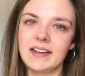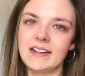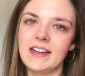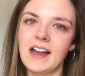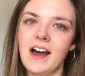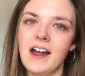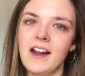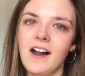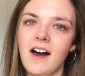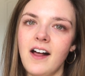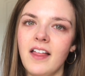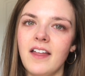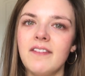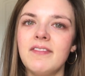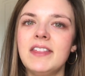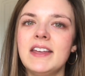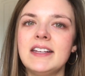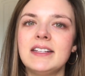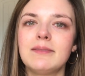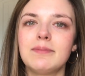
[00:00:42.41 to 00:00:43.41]
Not all of
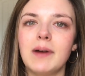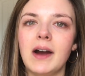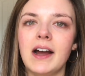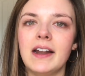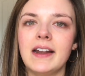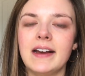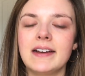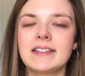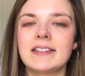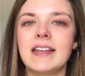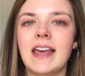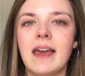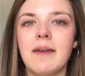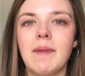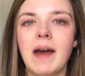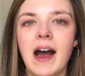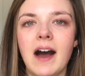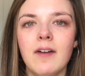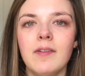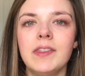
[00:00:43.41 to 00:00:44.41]
these products came
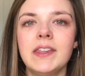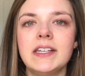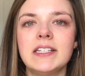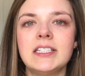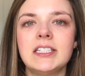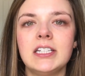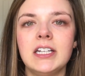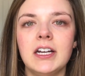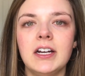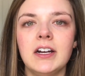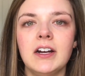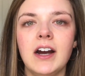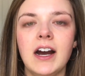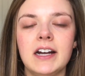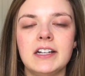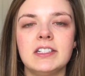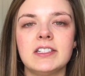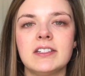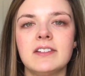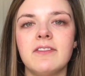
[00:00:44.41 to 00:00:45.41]
out this year. I
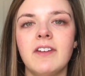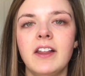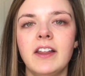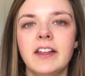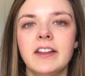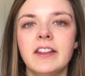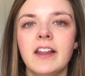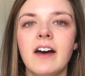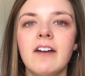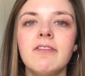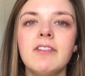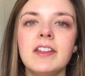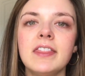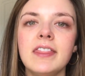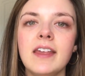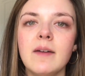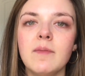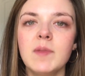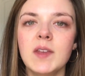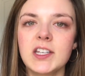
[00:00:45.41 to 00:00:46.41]
just fell in love with
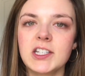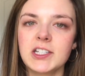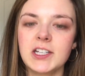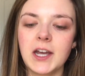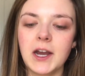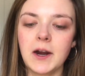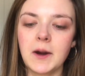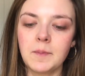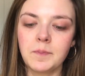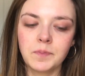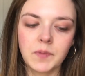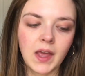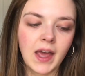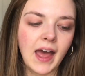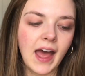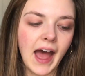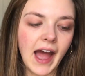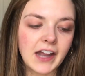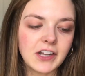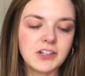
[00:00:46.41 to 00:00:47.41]
them this year.
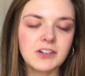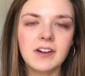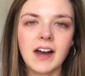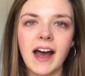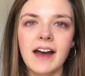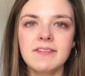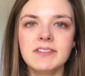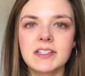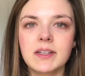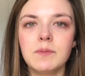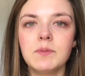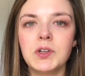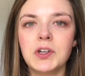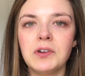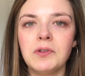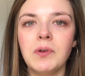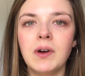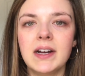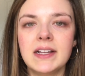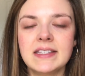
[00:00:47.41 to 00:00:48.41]
I do have some
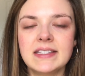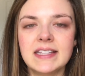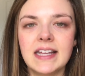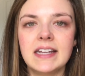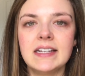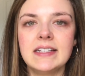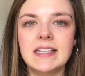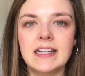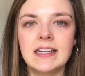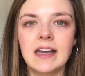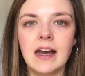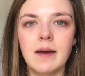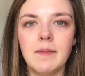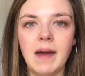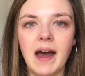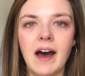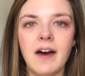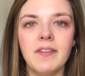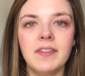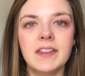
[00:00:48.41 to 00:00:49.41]
new ones that did come
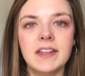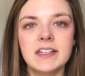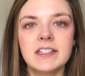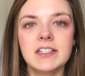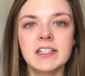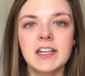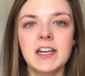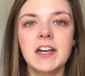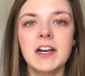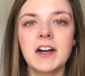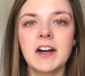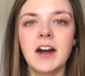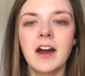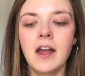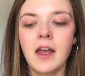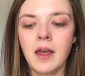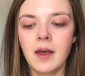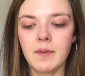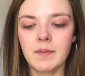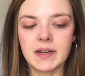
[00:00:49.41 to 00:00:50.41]
out this year,
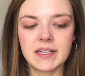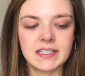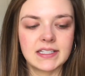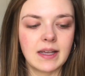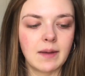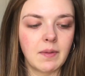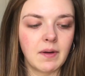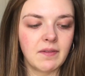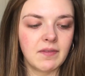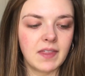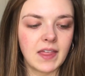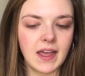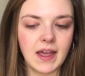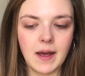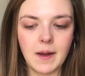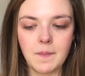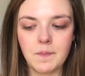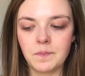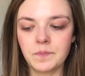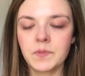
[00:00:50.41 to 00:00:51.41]
but some of
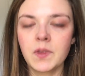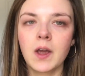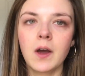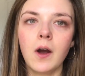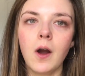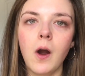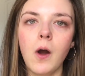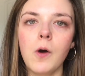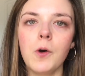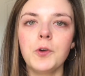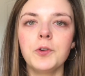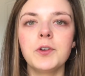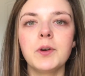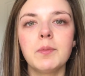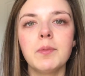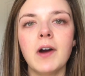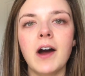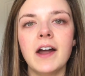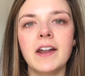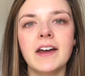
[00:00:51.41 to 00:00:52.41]
them are older
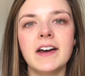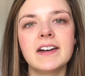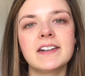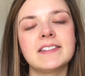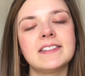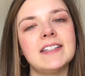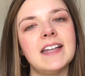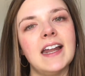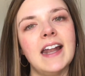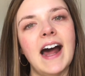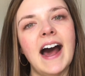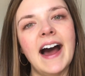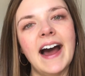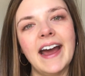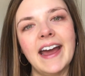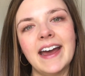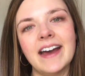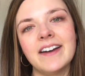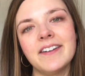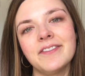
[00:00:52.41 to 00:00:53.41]
products that I
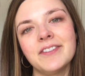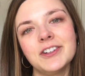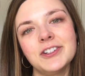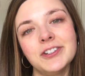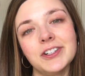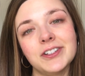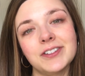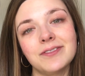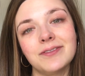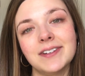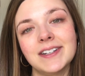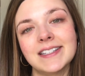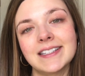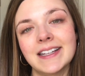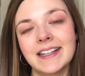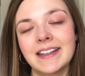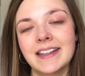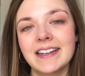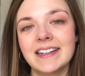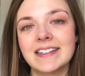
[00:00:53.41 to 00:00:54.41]
have just
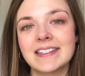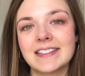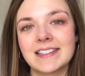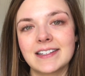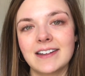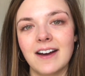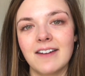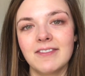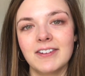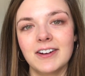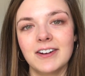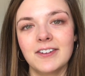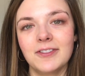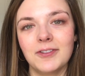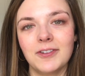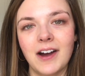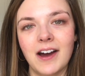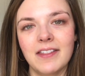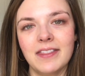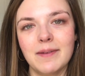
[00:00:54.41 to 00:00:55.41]
recently discovered
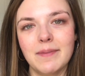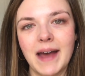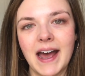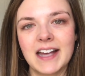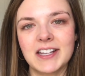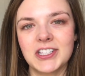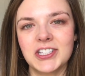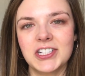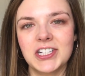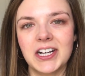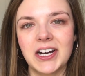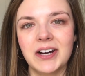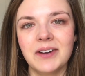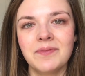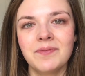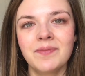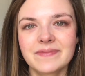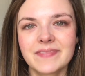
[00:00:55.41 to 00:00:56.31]
throughout the past year.